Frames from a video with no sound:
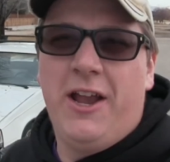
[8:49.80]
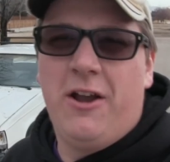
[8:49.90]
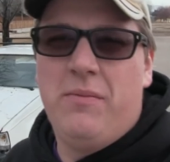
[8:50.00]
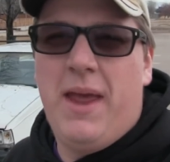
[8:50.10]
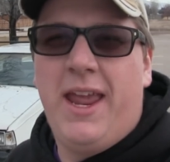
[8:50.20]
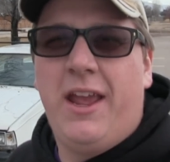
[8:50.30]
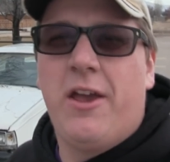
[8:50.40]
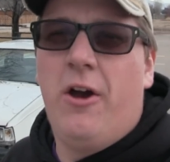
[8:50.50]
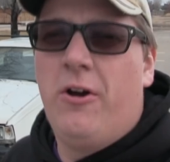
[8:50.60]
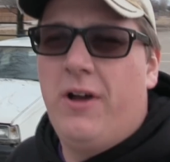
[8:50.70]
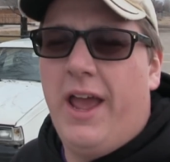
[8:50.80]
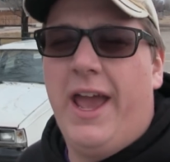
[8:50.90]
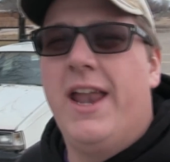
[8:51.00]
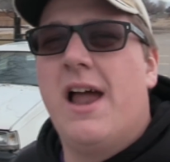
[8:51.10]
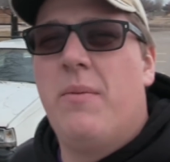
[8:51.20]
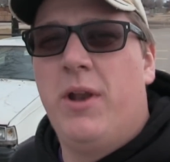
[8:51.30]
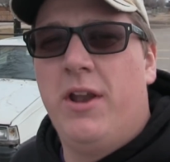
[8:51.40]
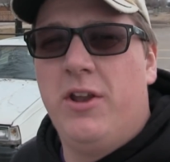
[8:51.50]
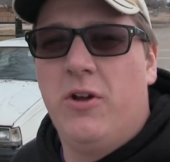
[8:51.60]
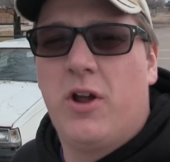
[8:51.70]
here in Mexico, and I'm gonna
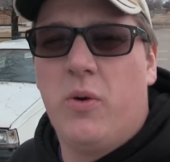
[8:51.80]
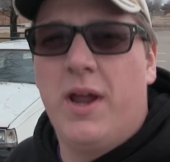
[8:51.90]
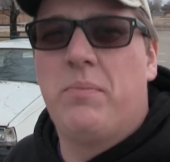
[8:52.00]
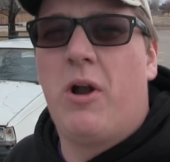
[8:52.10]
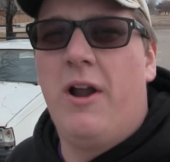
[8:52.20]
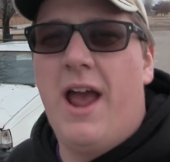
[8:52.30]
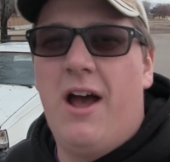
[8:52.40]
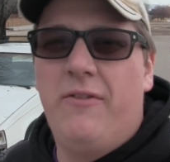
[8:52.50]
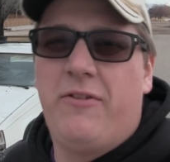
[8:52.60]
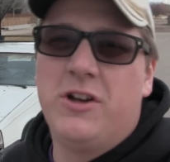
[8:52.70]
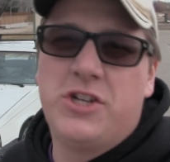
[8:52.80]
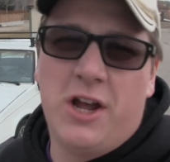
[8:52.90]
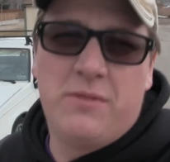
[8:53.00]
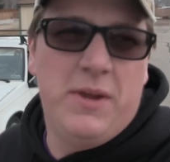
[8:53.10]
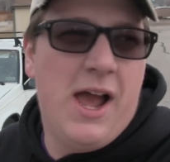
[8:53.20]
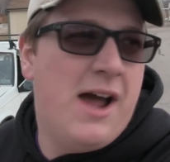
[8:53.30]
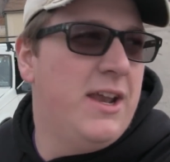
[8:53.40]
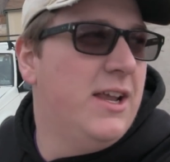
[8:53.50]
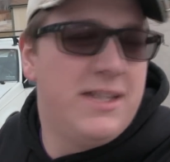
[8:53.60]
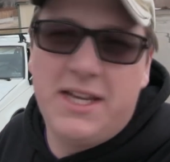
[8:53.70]
do a quick burnout for Junk
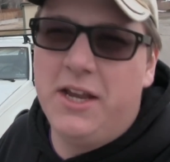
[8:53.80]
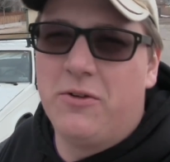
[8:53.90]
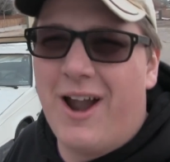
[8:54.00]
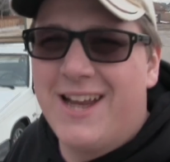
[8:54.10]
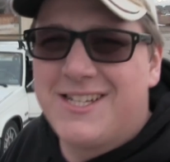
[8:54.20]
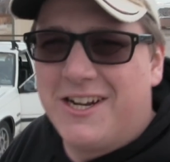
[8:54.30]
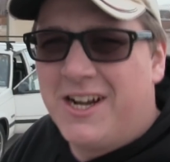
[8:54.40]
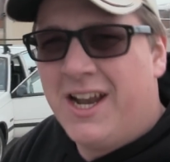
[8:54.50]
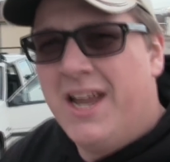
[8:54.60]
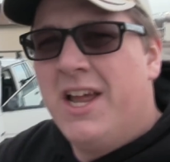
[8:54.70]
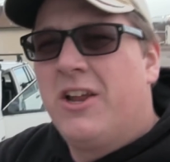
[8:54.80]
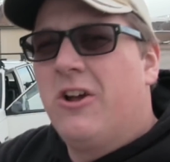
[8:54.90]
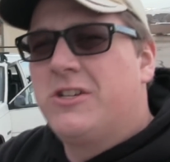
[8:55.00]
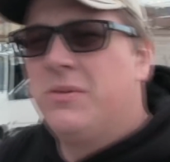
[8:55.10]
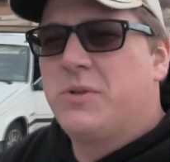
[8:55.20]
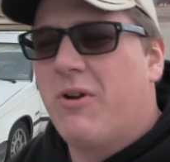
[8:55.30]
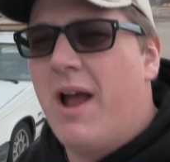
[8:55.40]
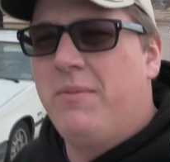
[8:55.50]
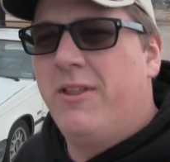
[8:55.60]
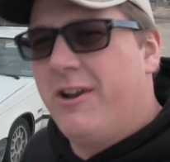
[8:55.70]
Miata and Teen Ricer. Go
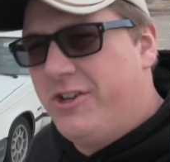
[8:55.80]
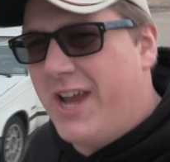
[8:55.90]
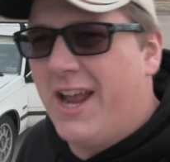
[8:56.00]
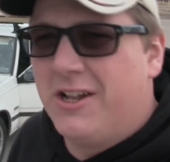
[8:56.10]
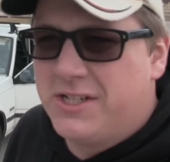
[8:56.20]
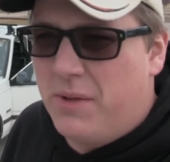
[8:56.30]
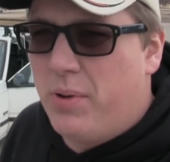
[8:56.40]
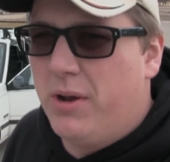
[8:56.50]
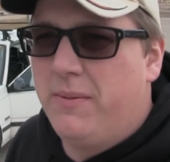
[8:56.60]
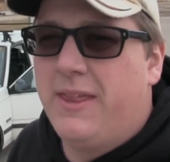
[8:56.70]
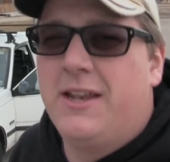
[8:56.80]
subscribe to their channels, I'll put them in the